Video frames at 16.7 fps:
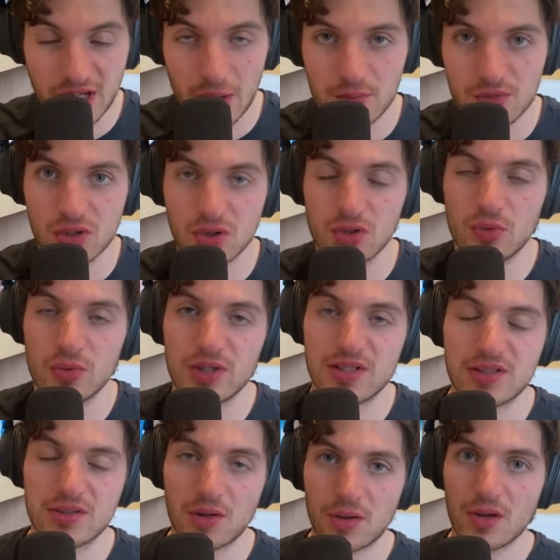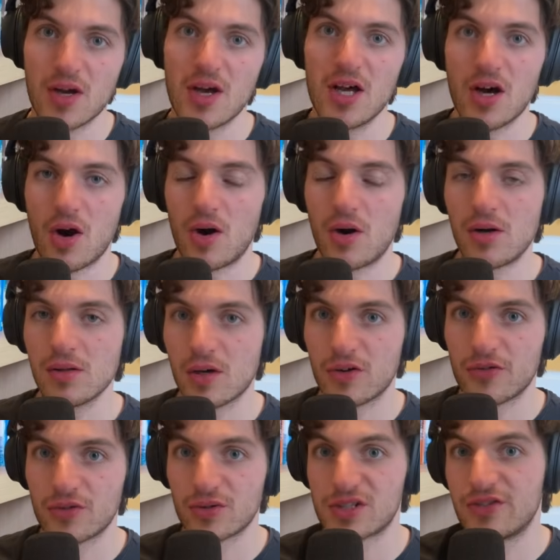time. So you will store all
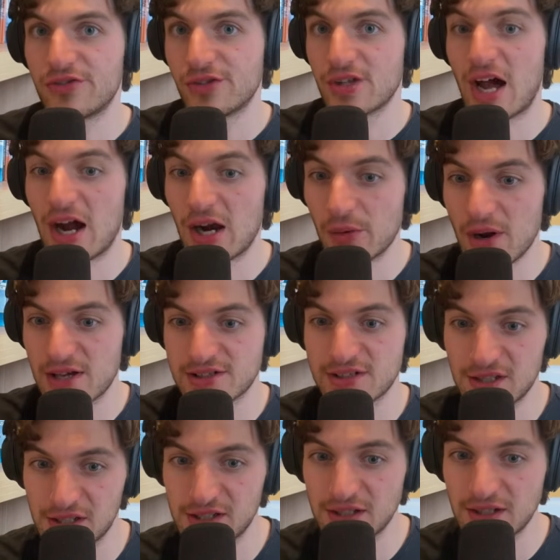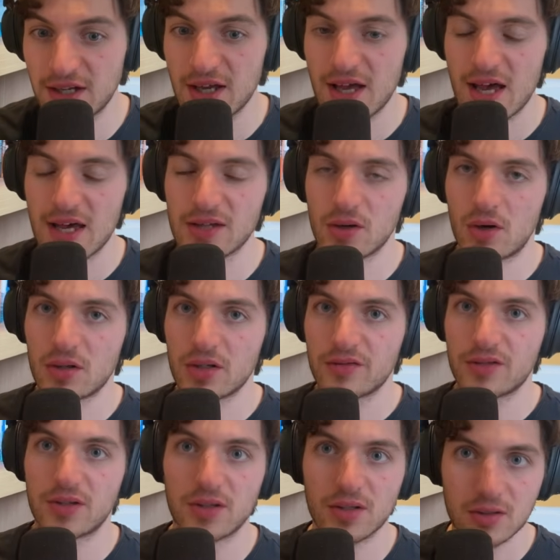of your different areas here, and all
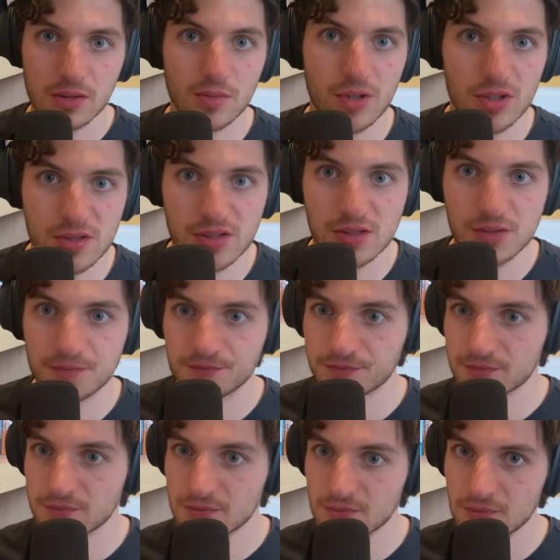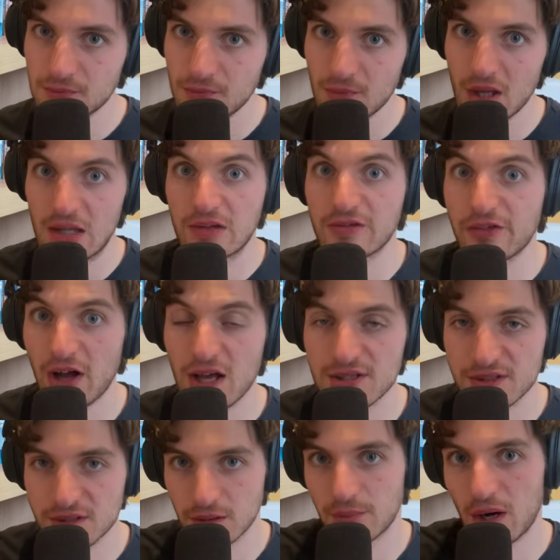of the documents and
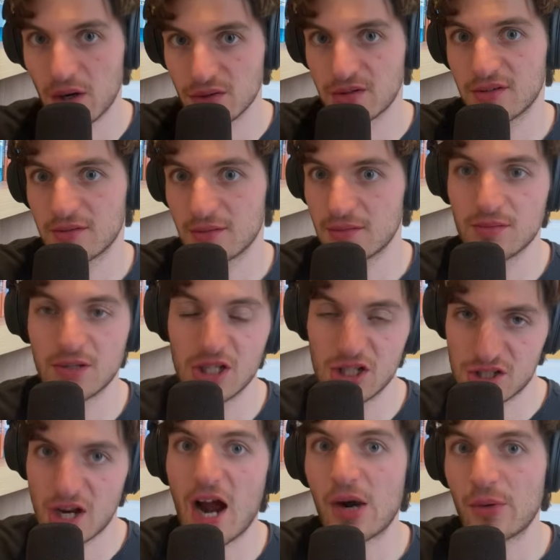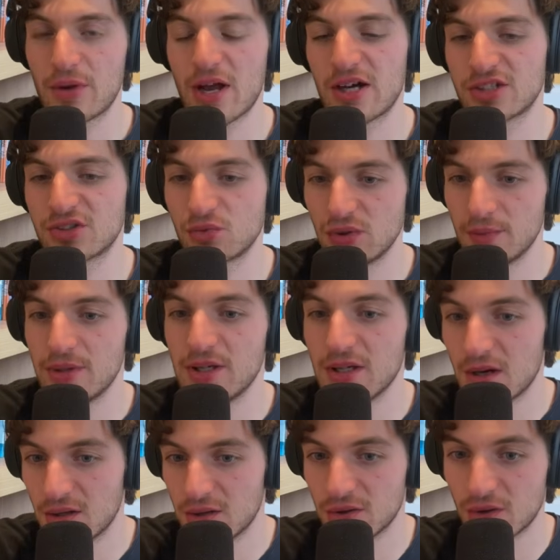files about each areas will
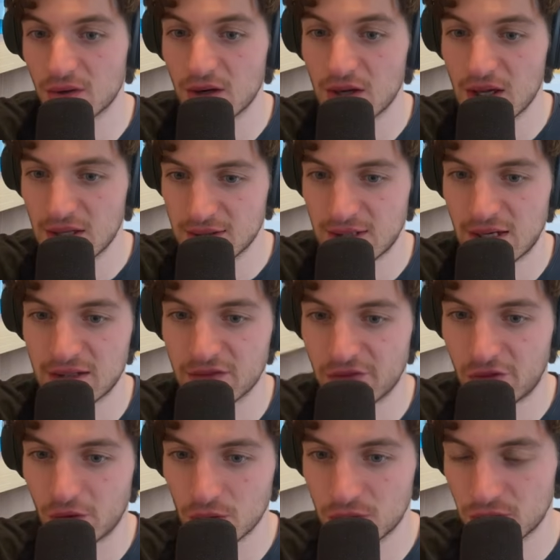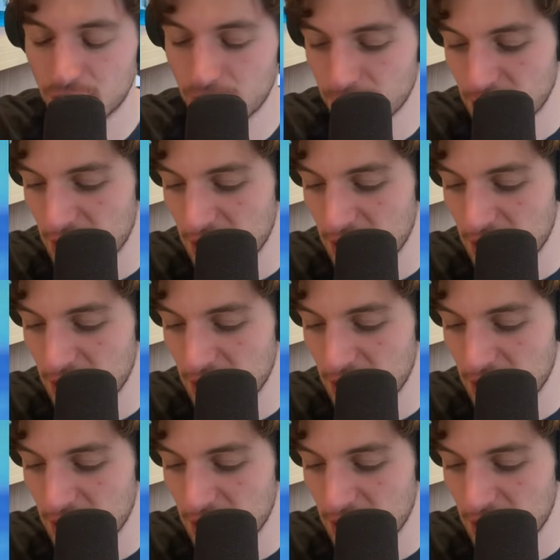be under that folder.